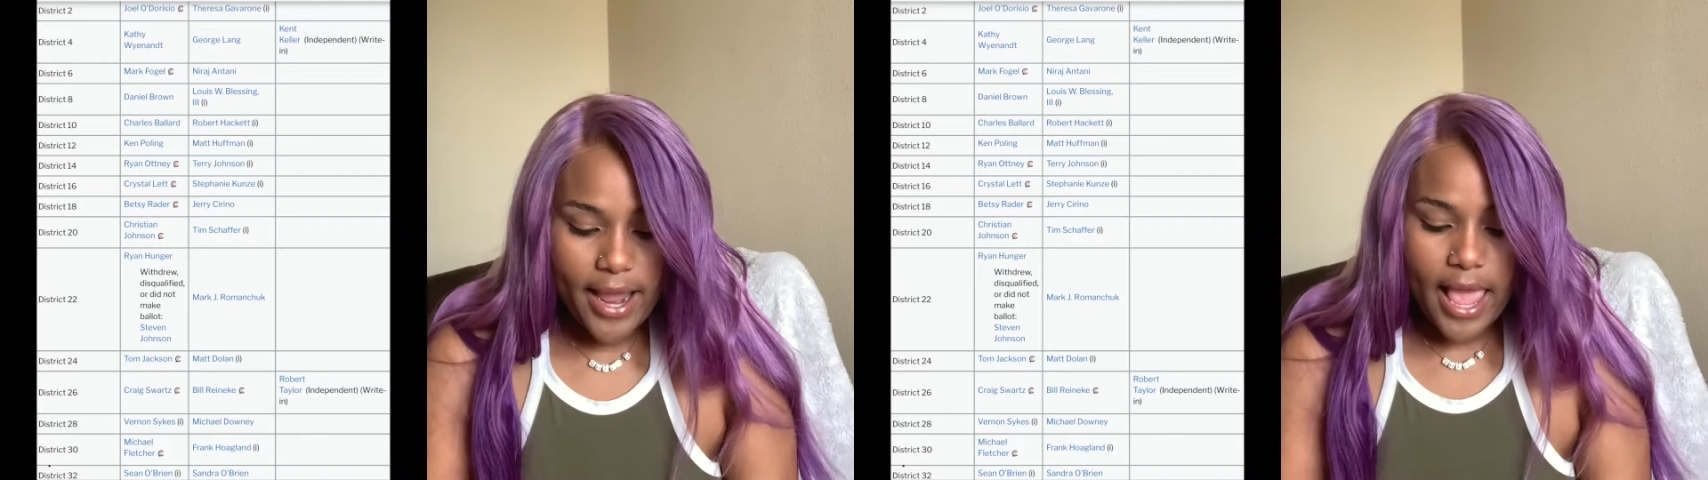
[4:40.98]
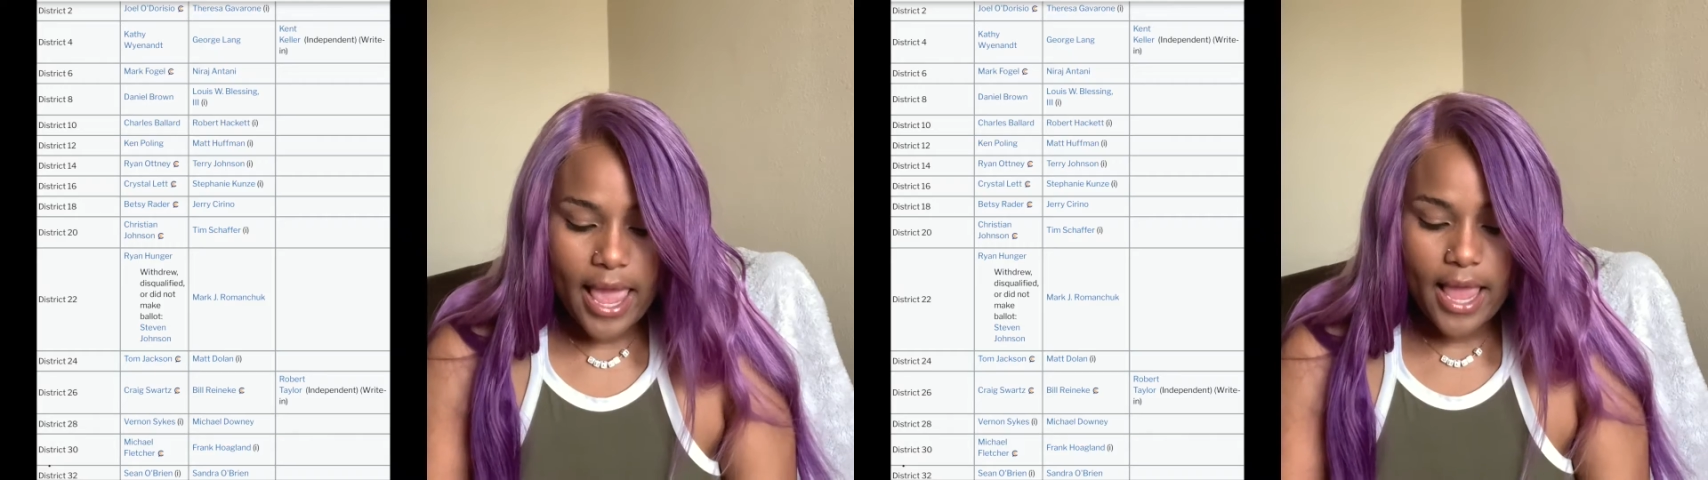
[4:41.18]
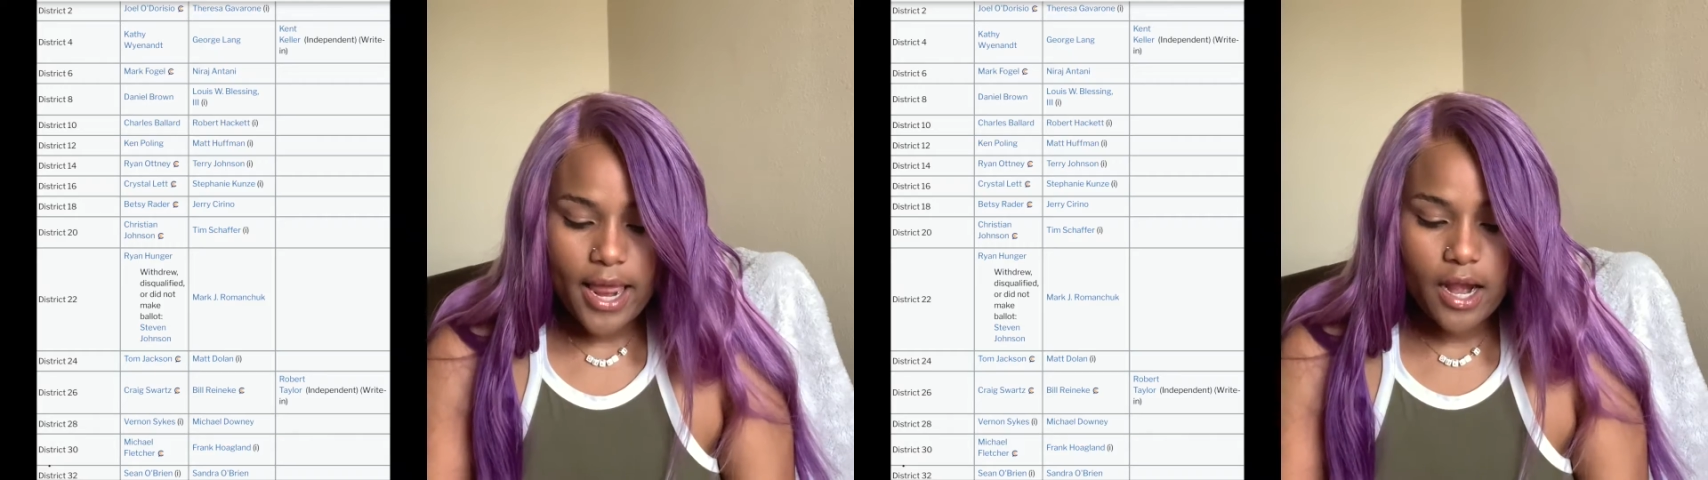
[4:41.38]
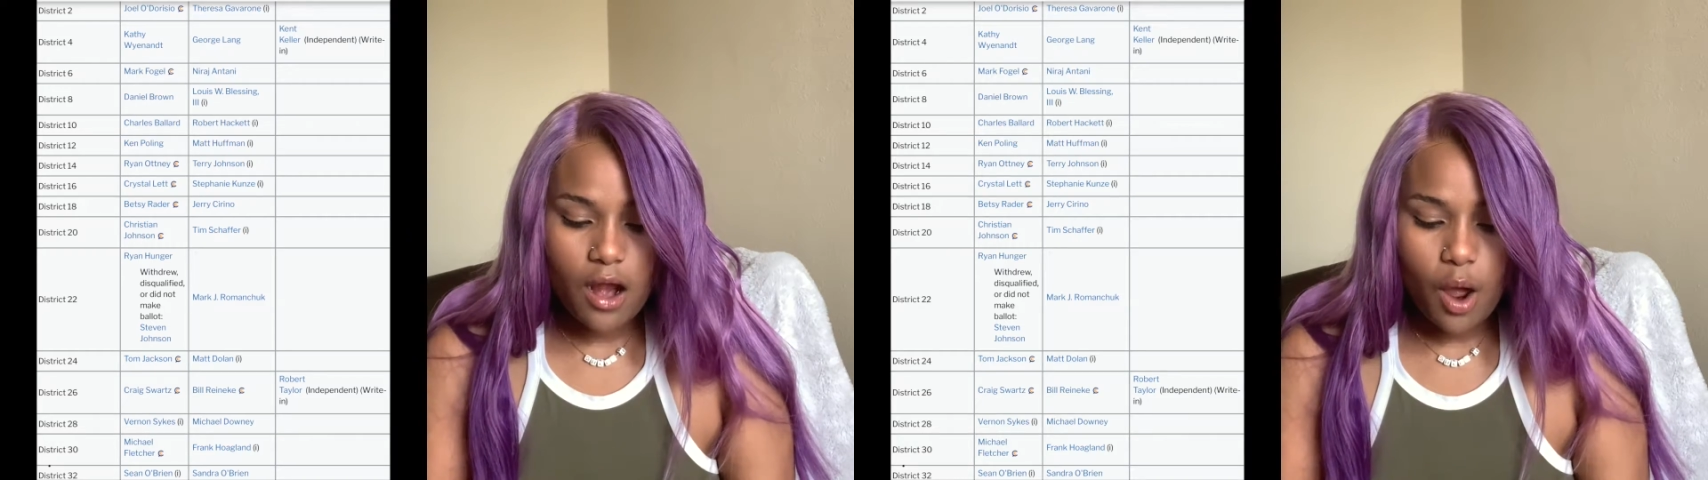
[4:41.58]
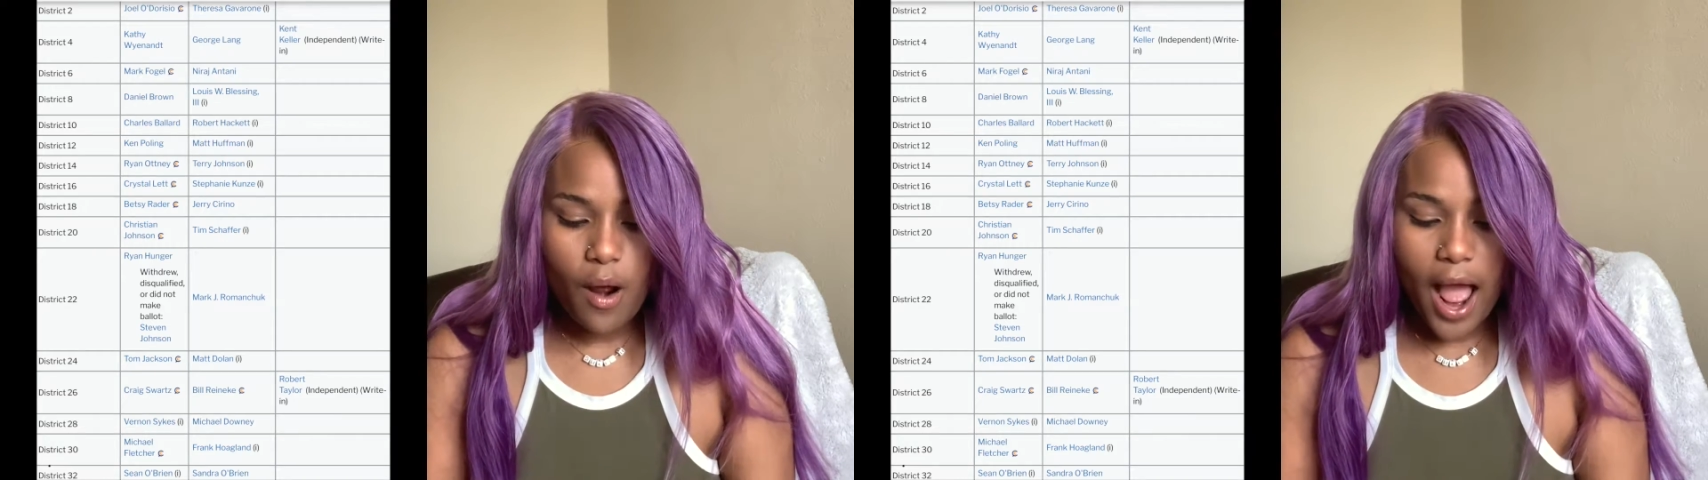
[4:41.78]
And
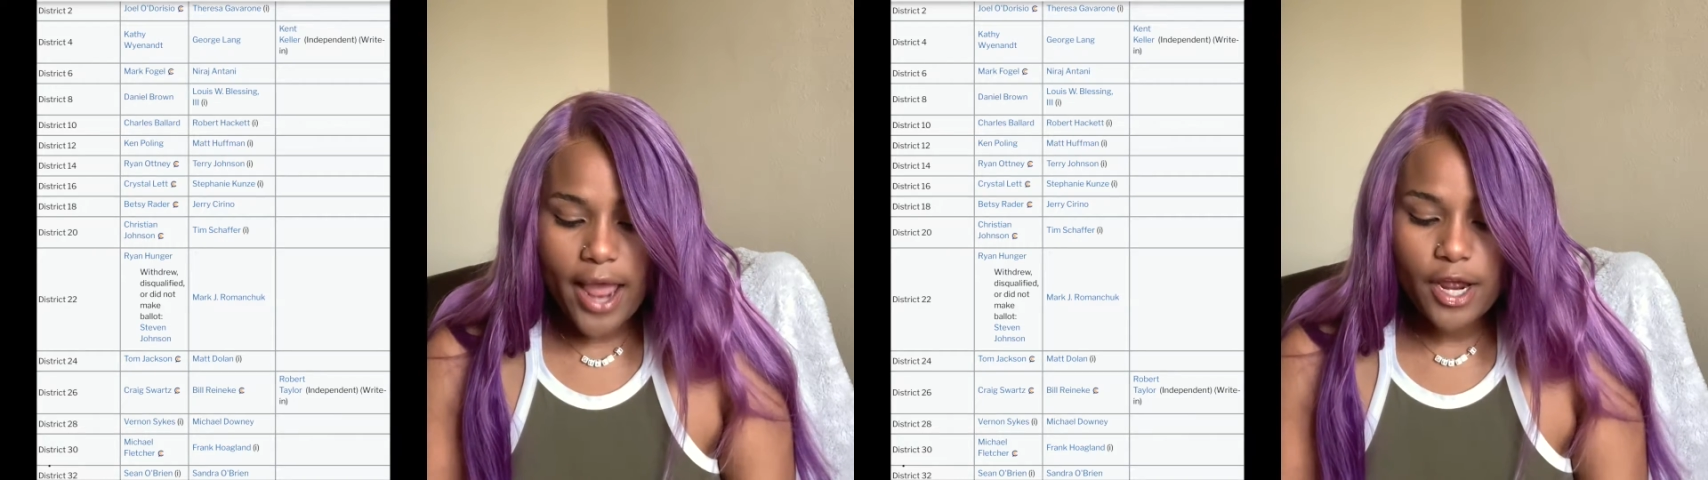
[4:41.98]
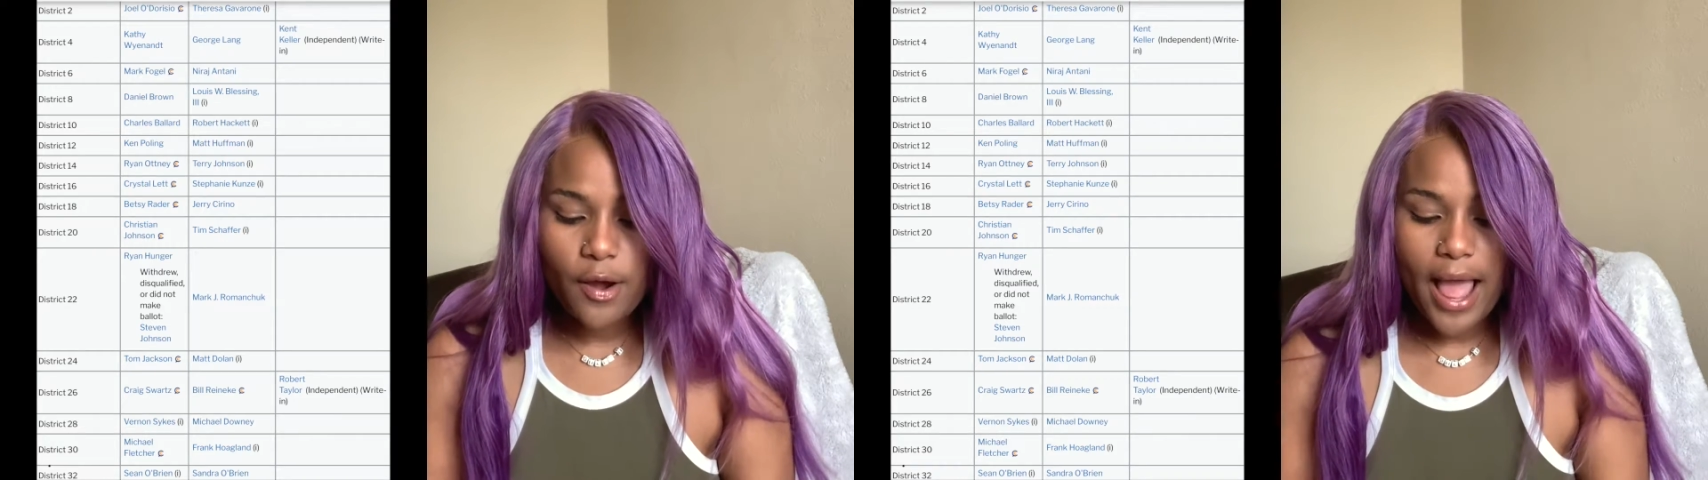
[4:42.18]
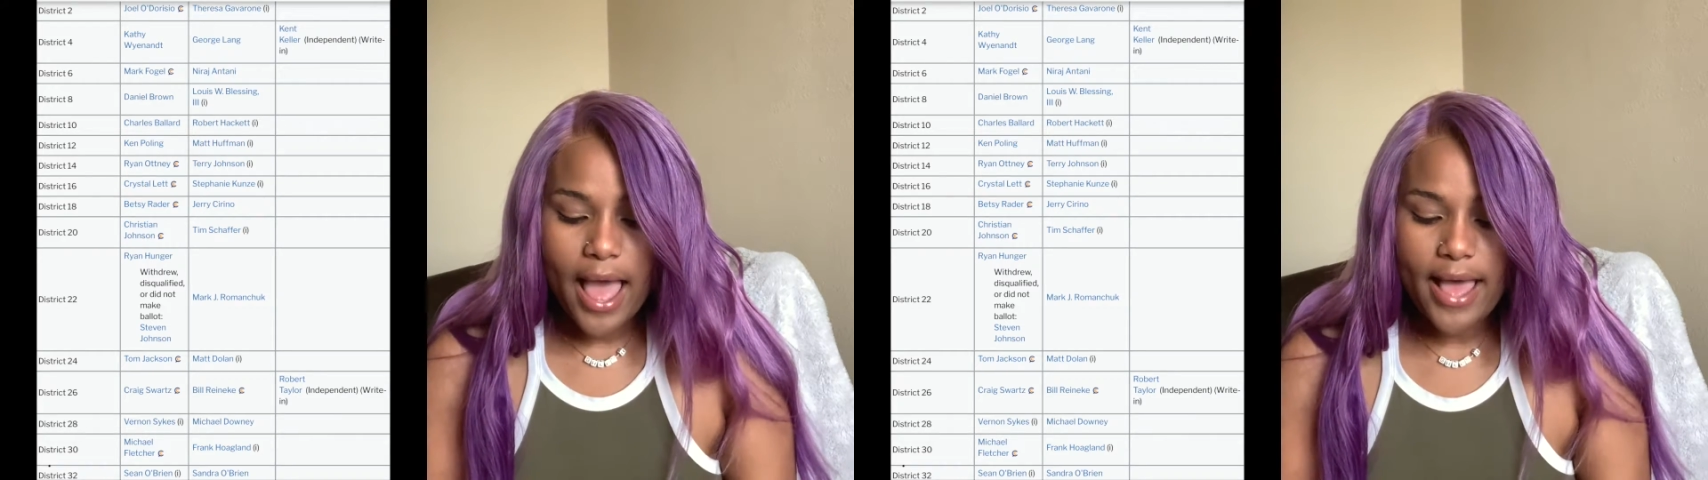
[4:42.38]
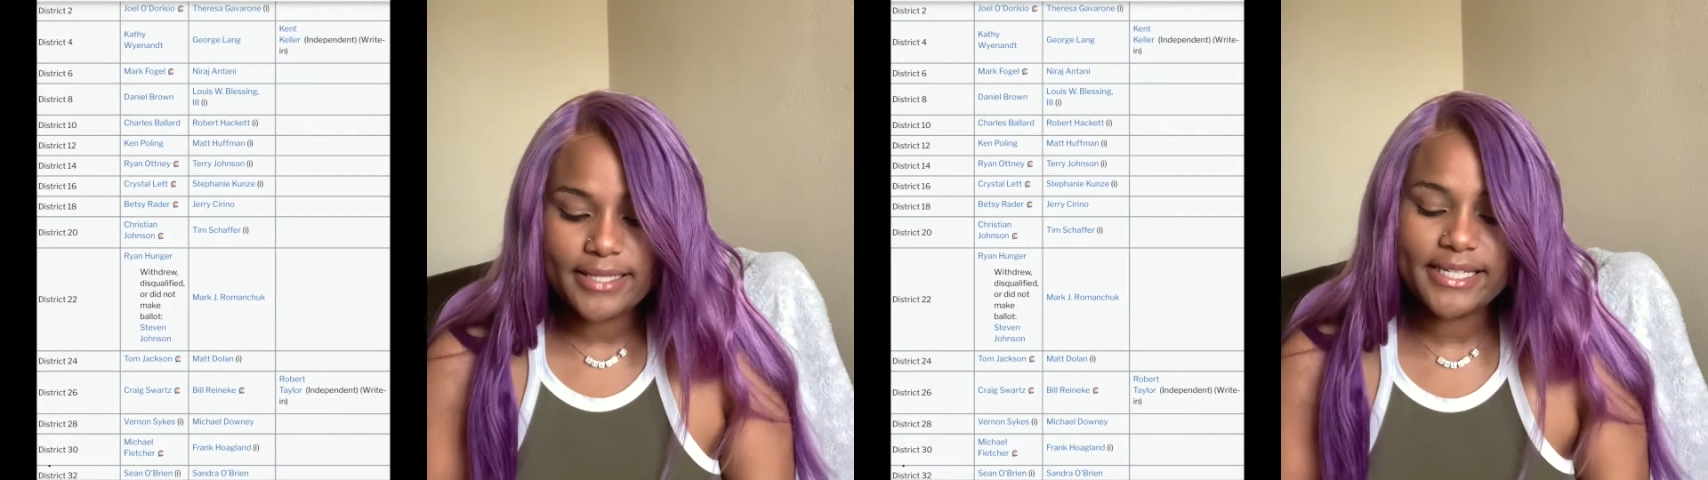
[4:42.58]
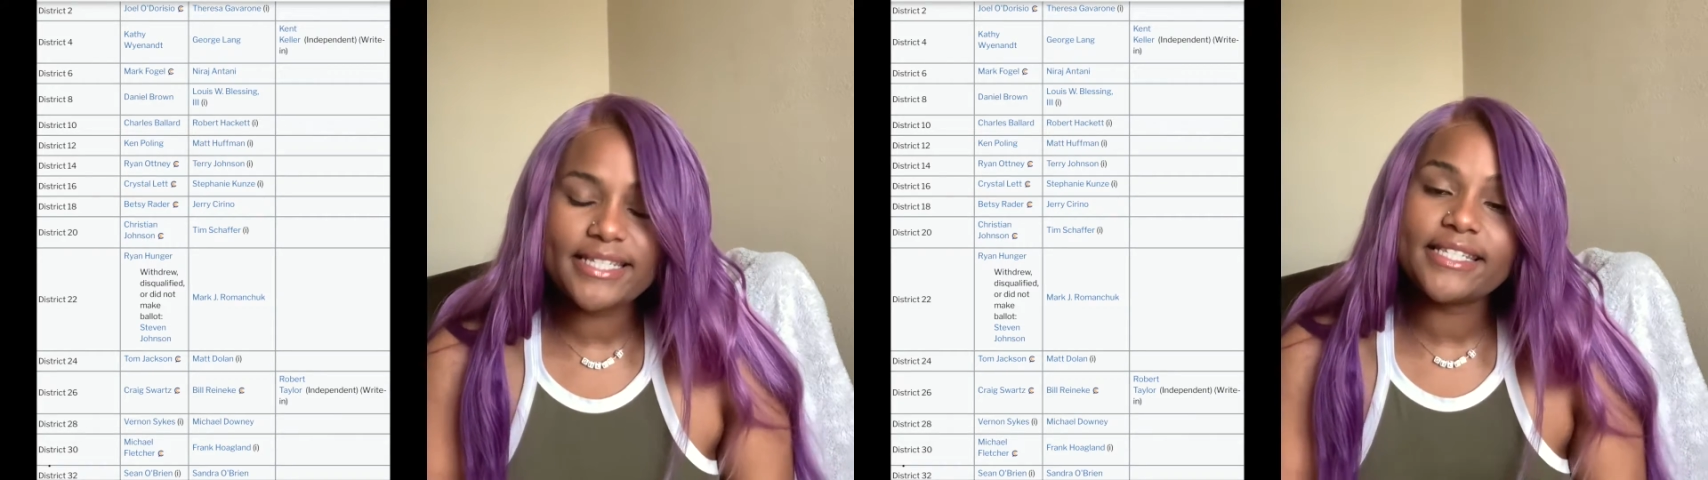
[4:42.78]
Ohio has